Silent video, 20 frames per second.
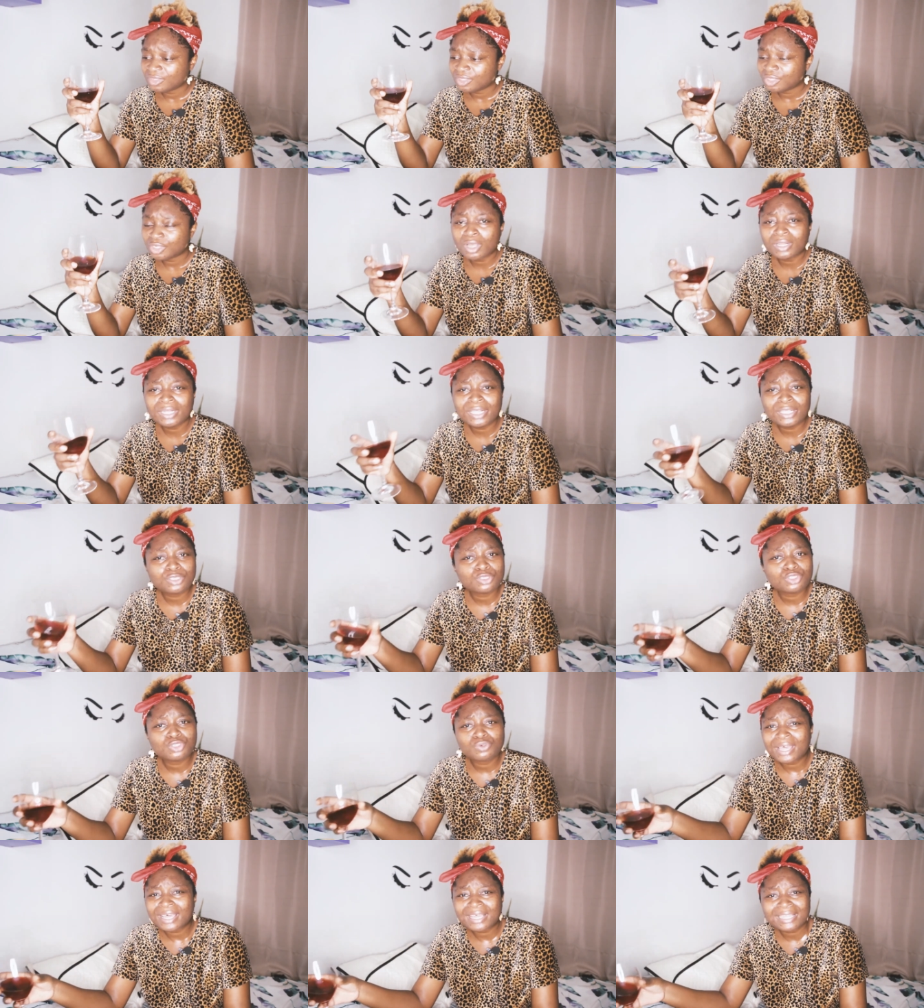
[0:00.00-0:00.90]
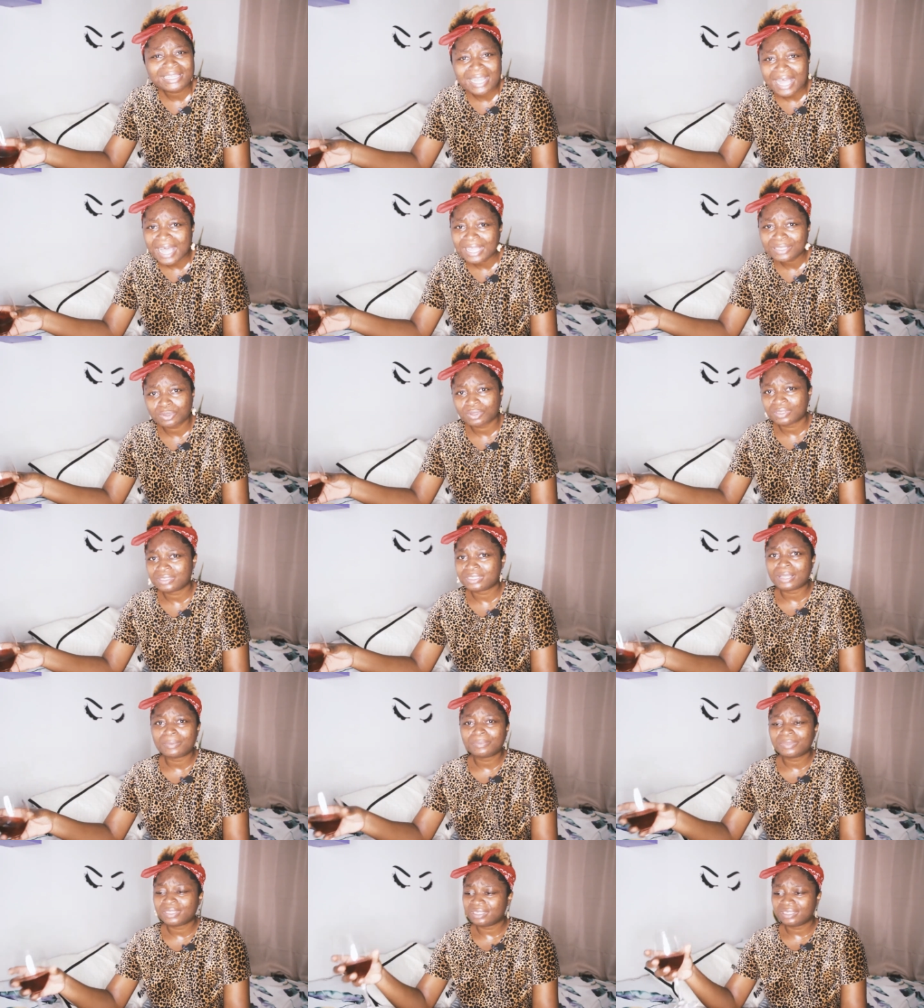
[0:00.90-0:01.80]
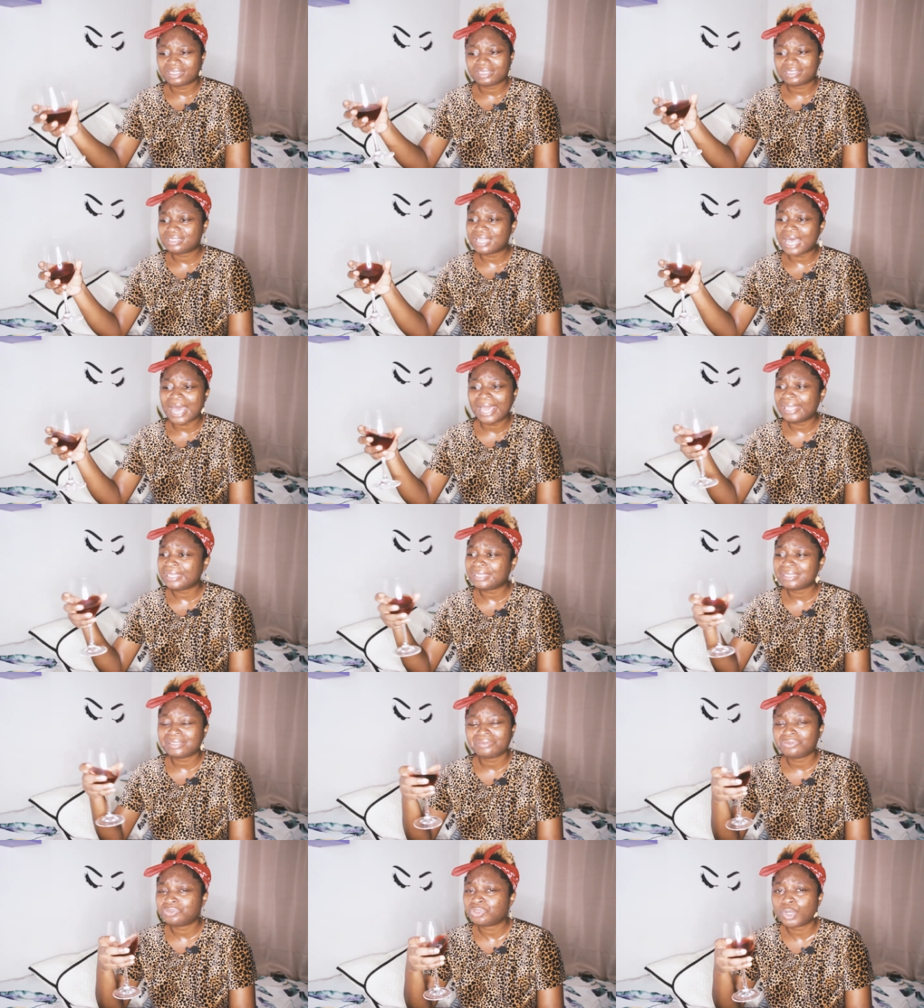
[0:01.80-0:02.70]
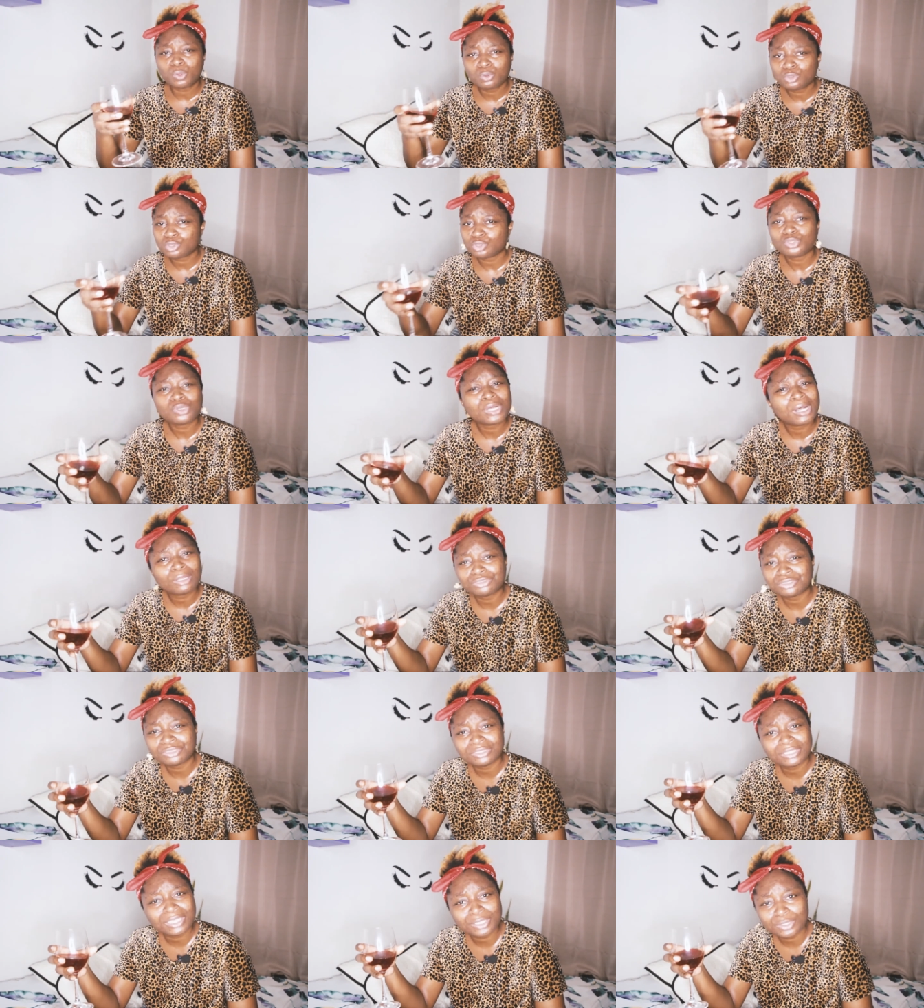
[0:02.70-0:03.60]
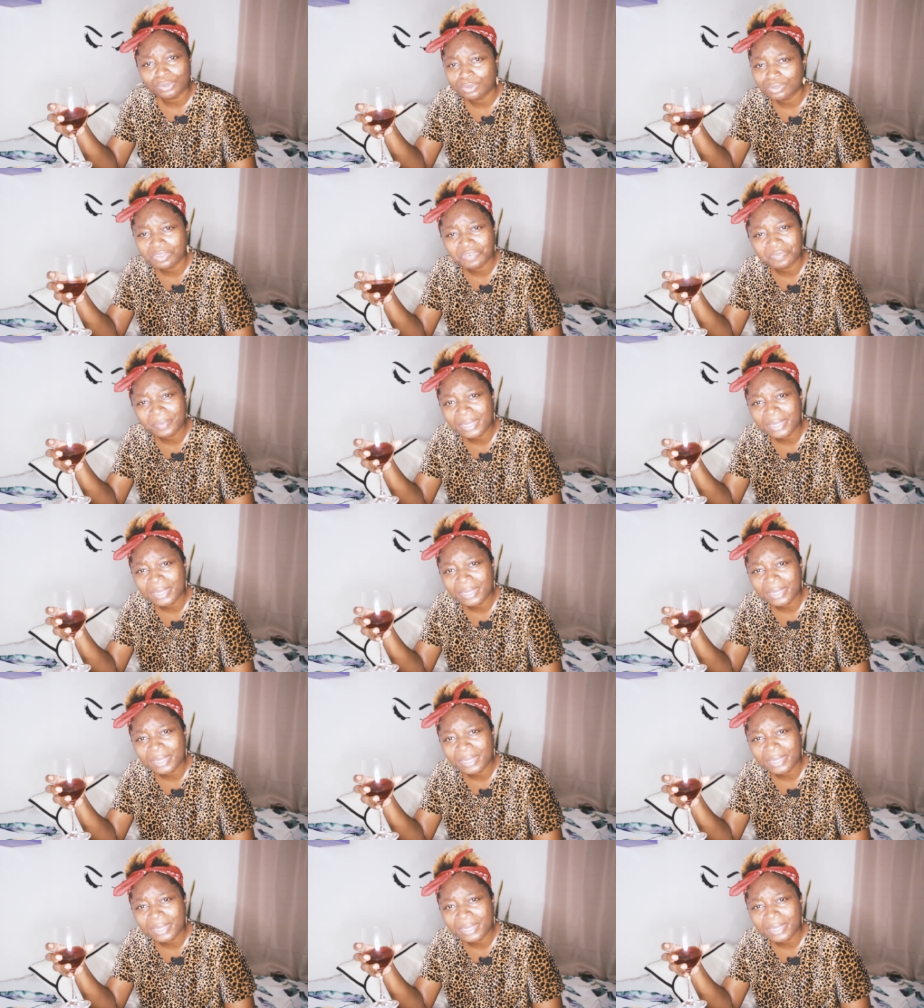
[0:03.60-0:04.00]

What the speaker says: You all need to do a class or something, because I don't know how to take notes of